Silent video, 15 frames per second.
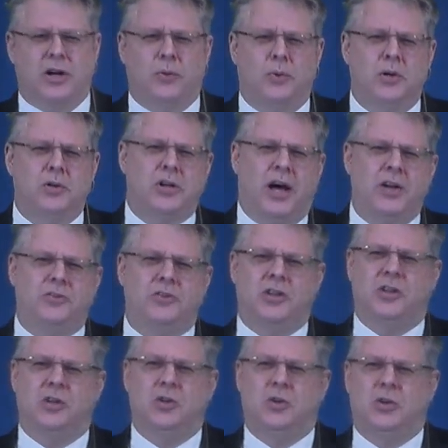I wish
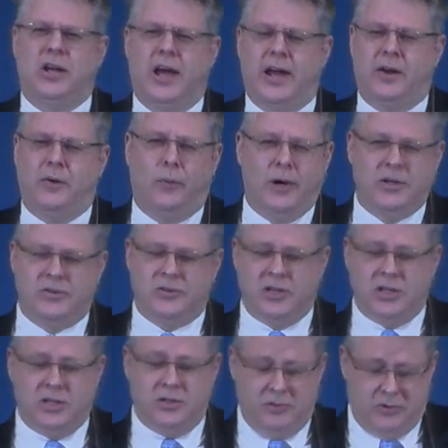Isaac Newton hadn't
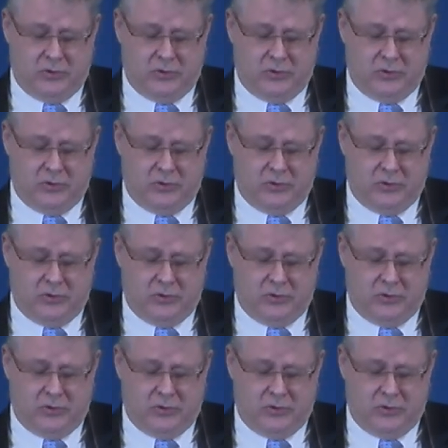wasted